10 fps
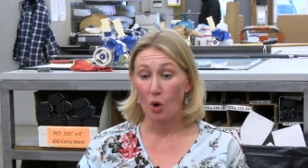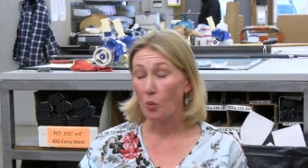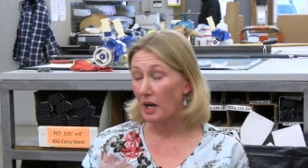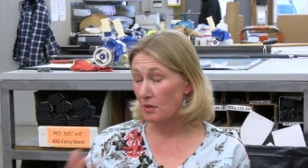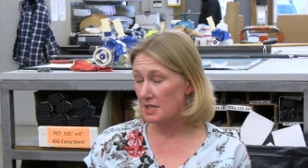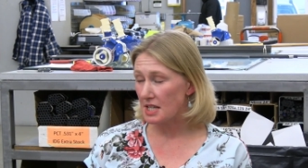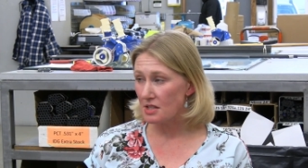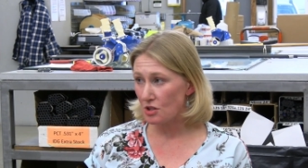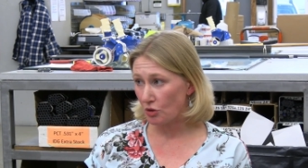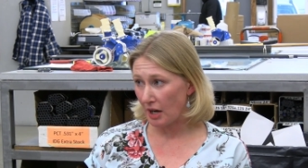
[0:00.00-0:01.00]
When I was
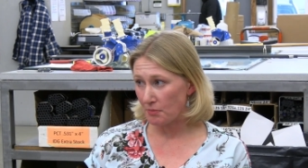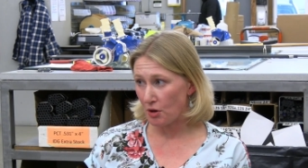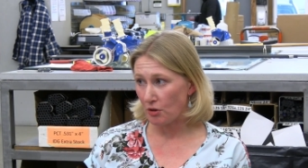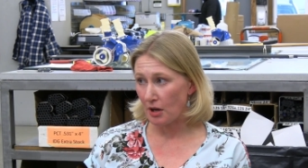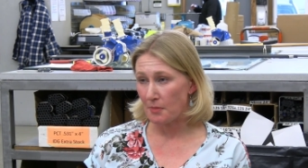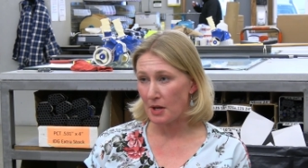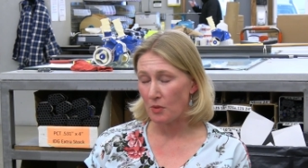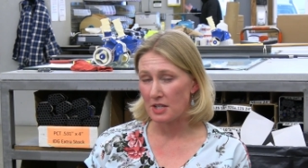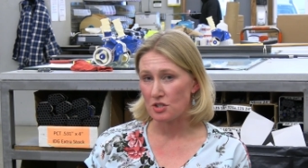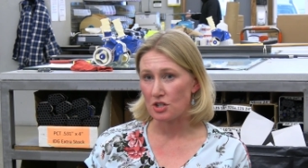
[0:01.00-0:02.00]
in the grad program at
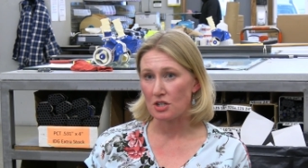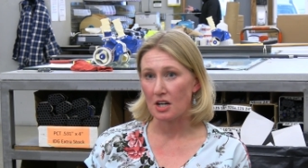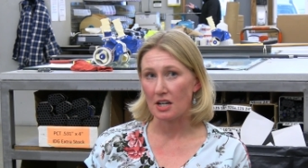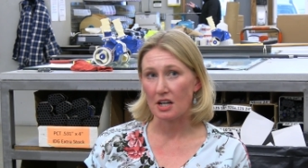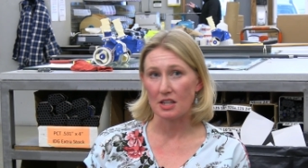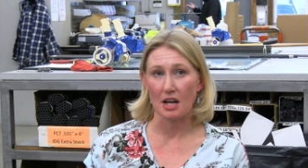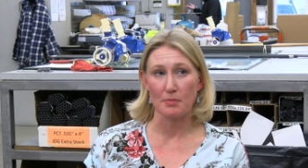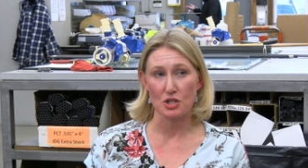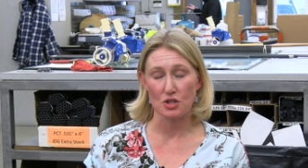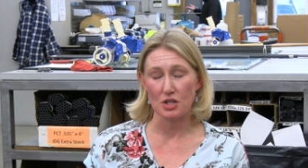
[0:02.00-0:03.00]
Western, I got the
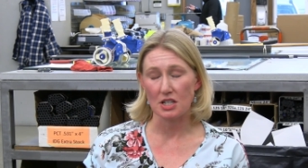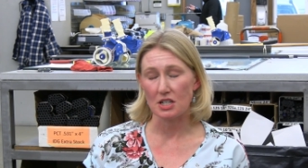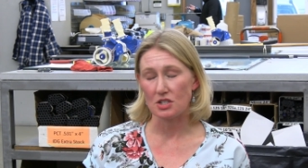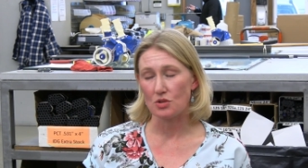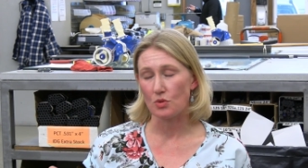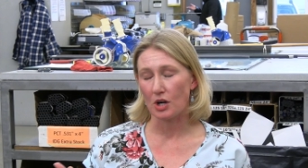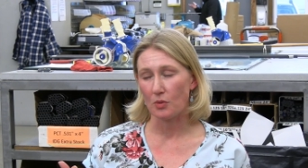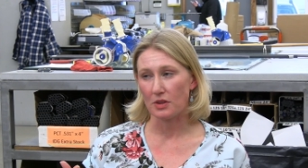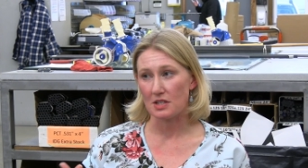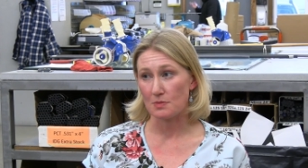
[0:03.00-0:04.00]
opportunity to work
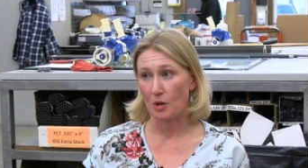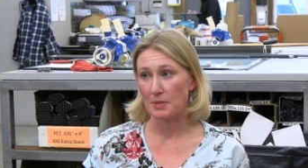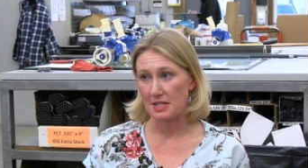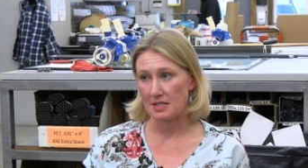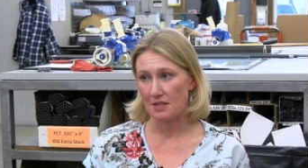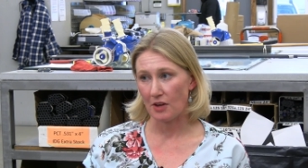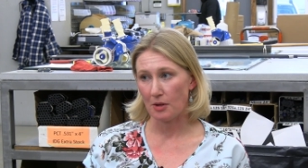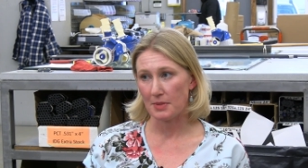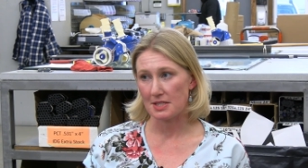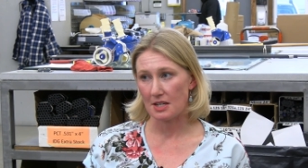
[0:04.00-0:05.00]
with the Small Business
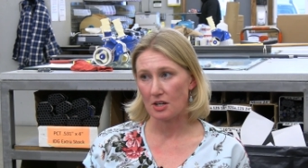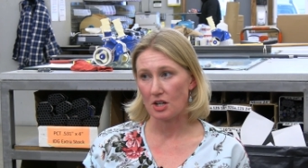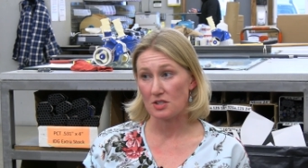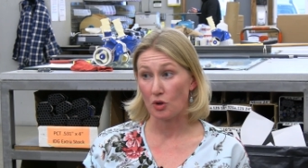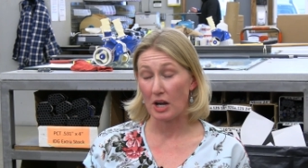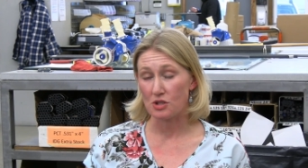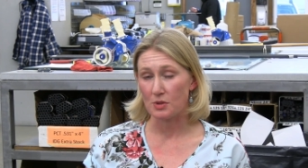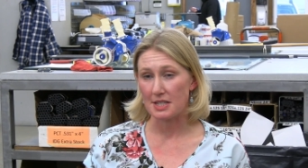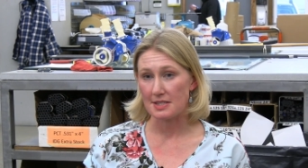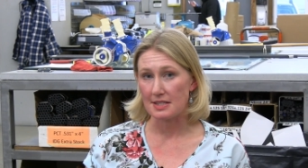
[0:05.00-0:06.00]
Development Center as a
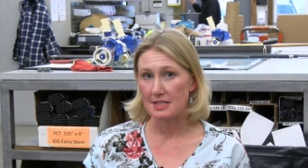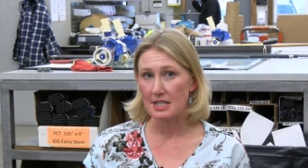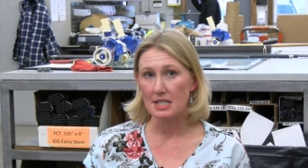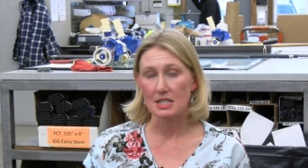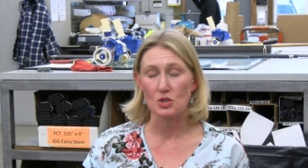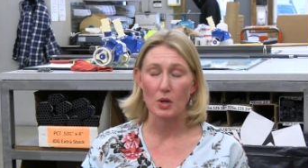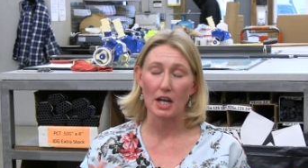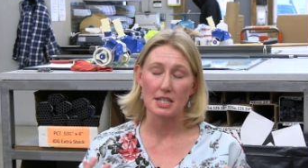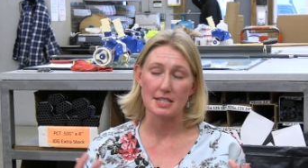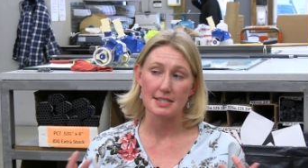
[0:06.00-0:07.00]
graduate assistant, and so I
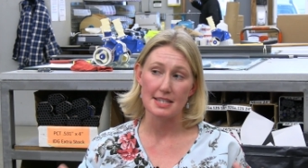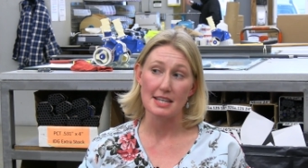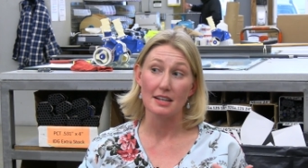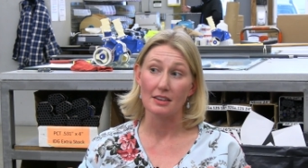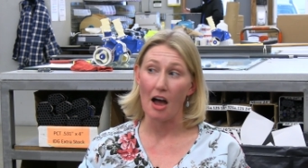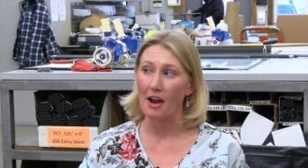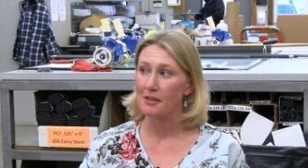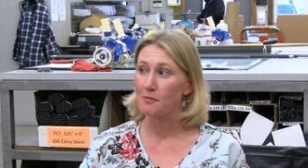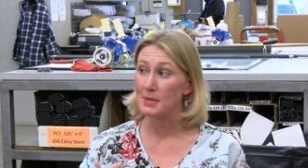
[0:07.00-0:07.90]
got to see a lot of